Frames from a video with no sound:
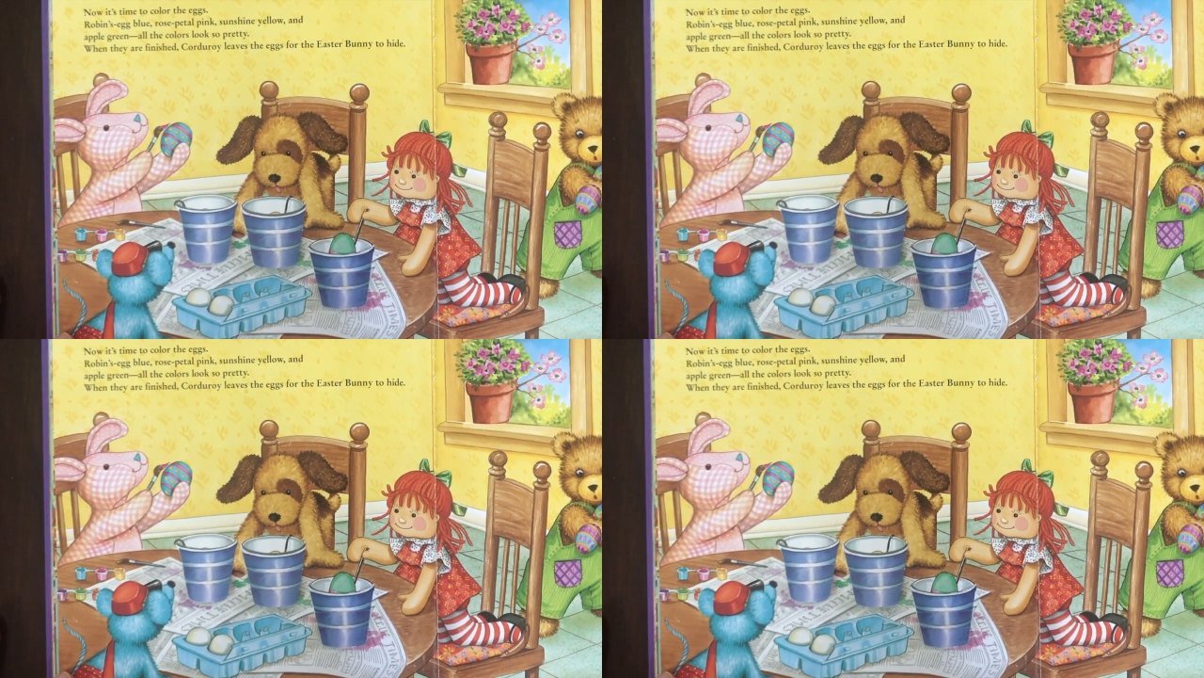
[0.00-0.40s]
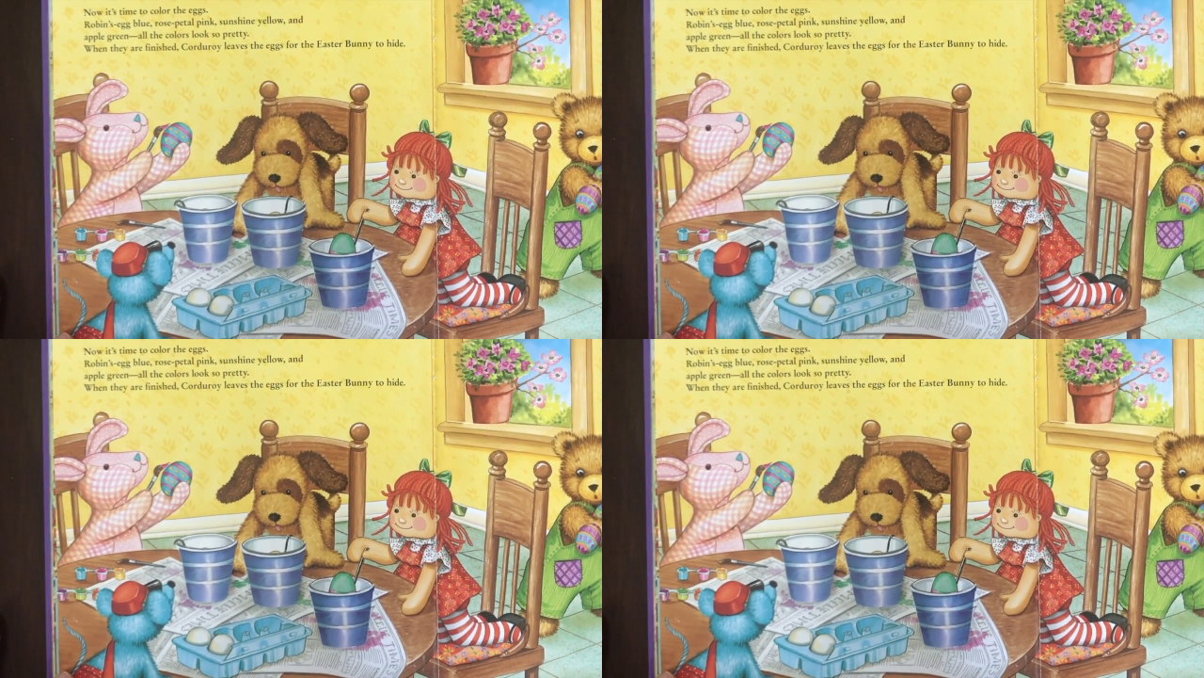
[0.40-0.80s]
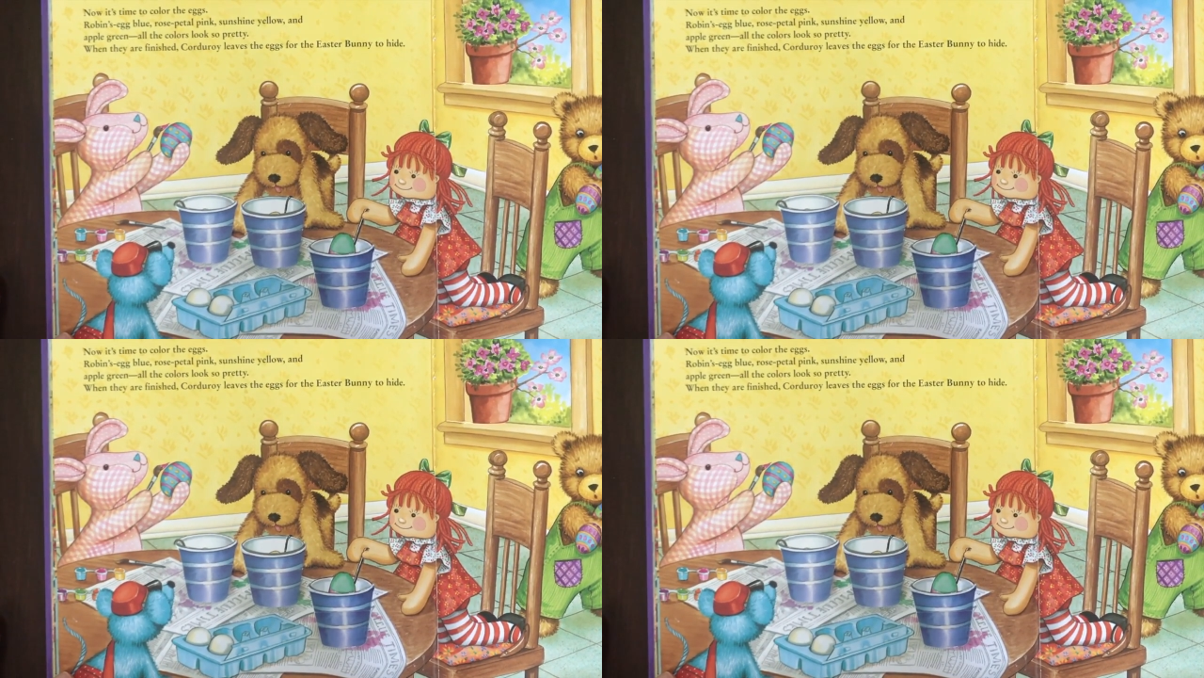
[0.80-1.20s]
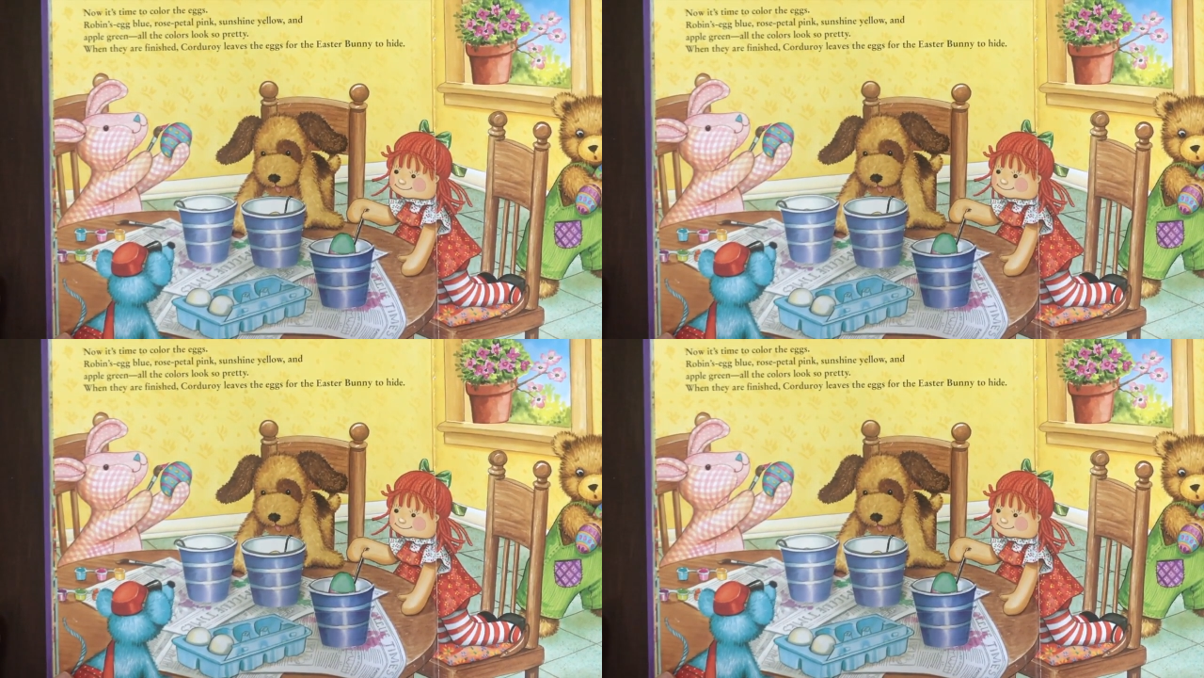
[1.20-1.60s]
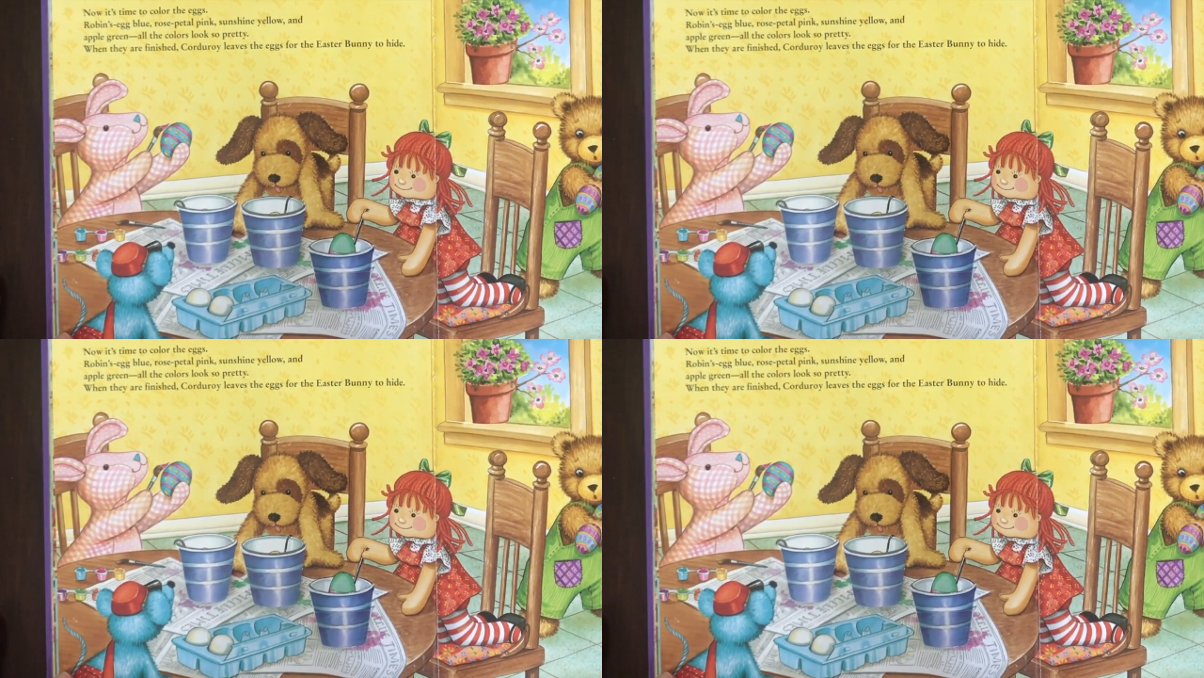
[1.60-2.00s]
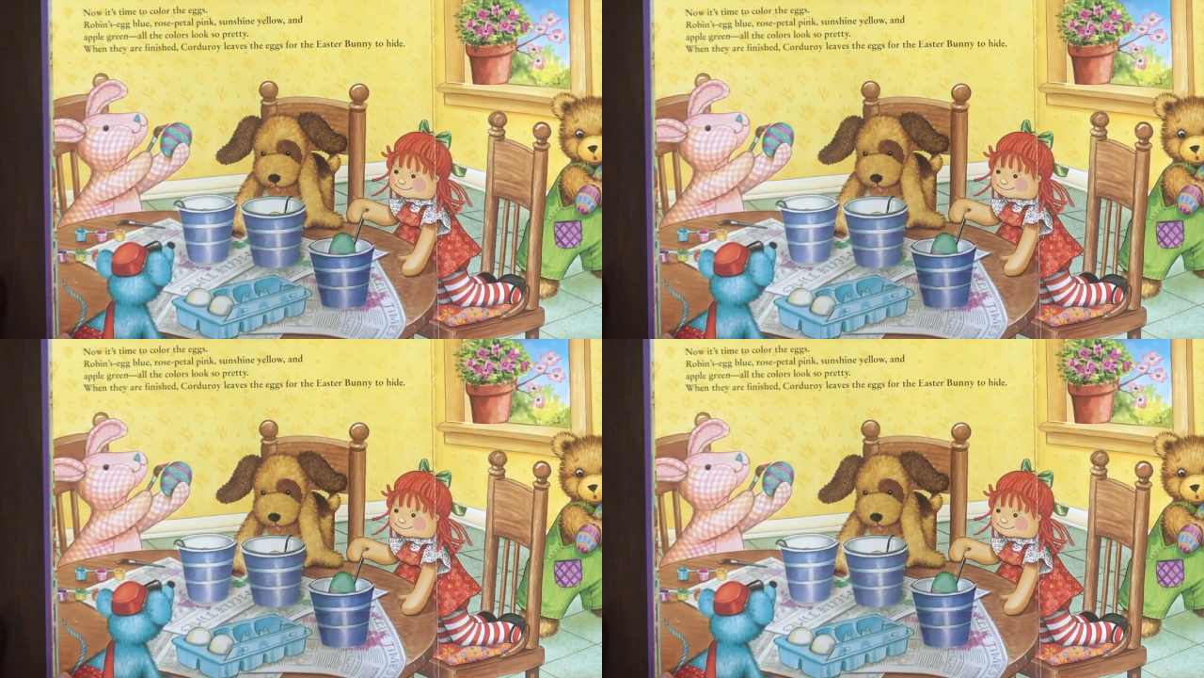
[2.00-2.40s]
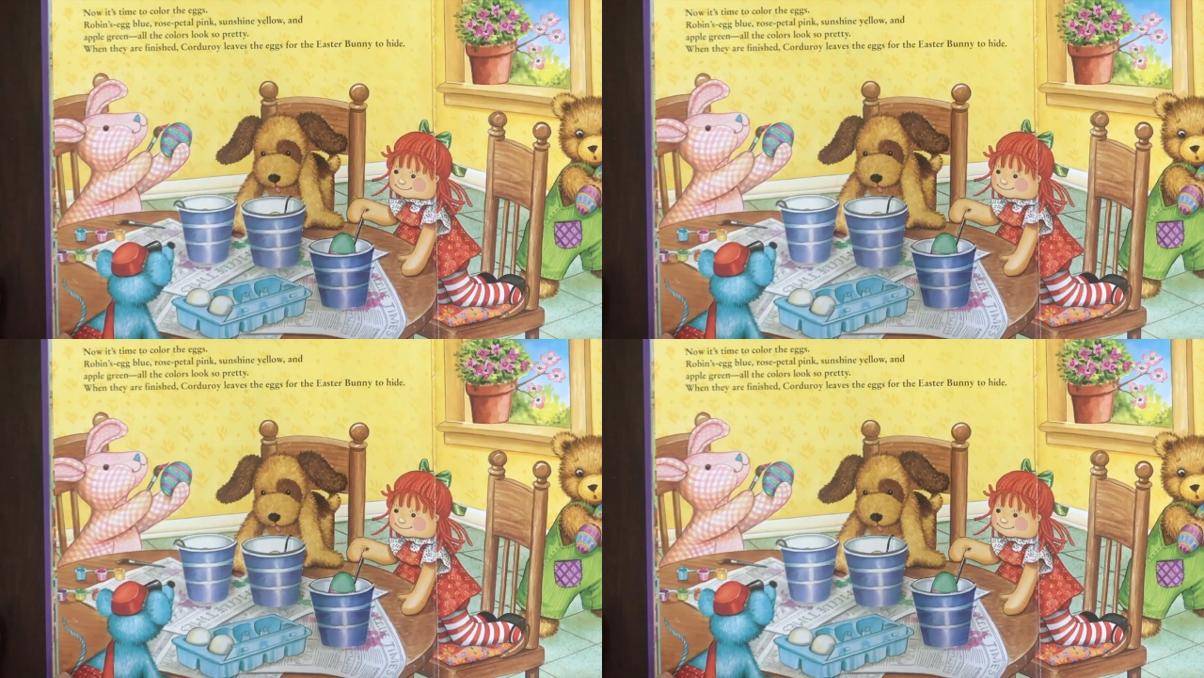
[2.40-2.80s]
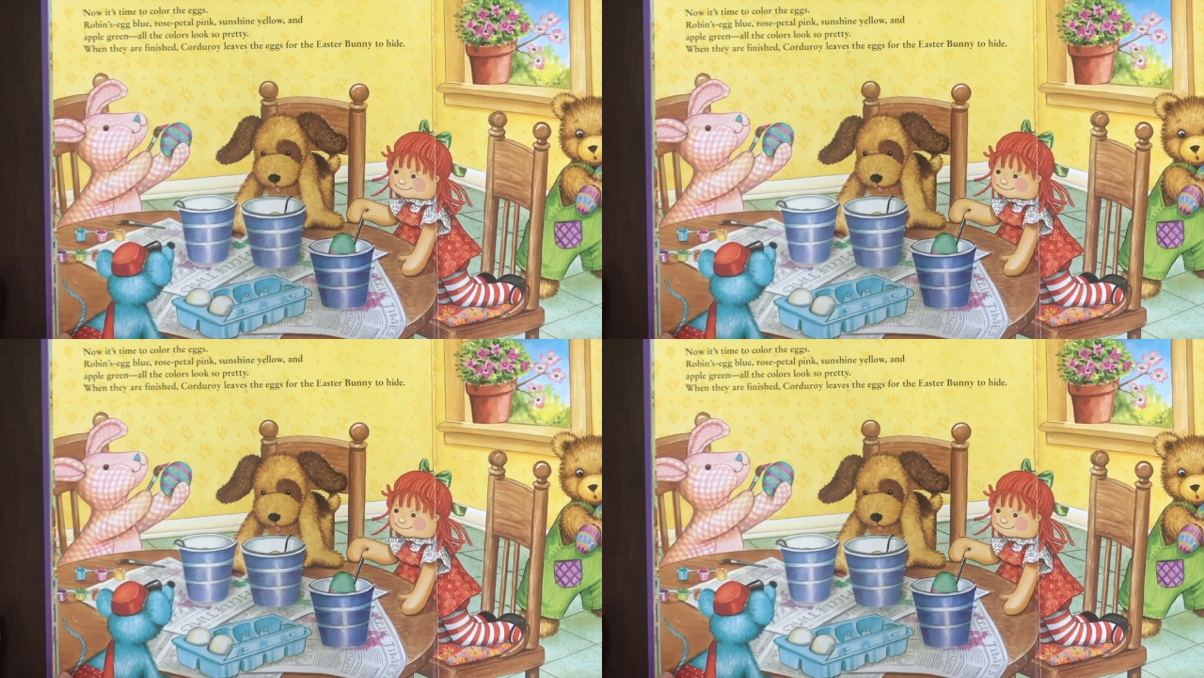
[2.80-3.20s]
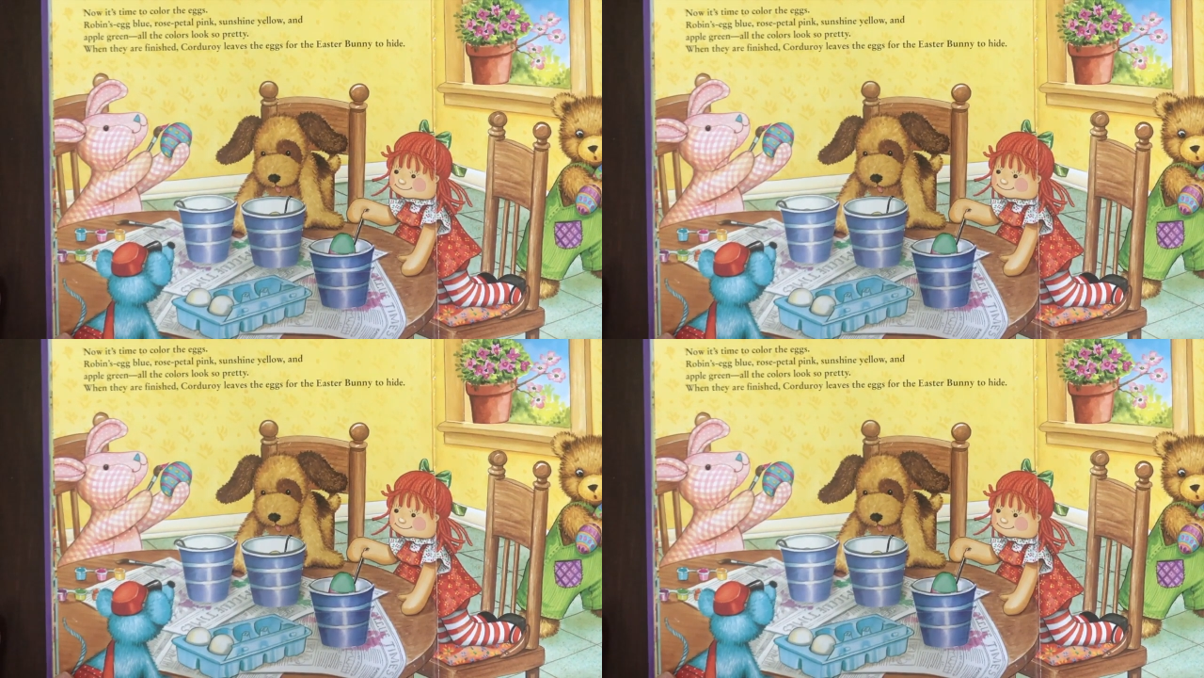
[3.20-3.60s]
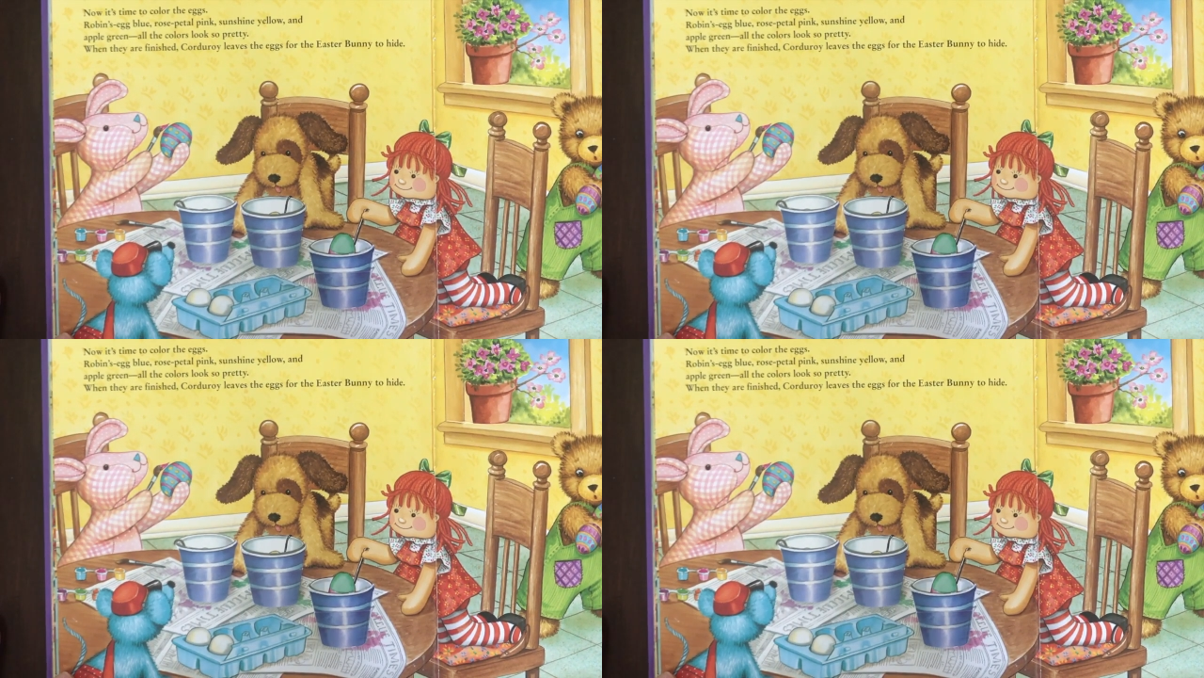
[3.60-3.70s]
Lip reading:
Nobody's mouth can be seen.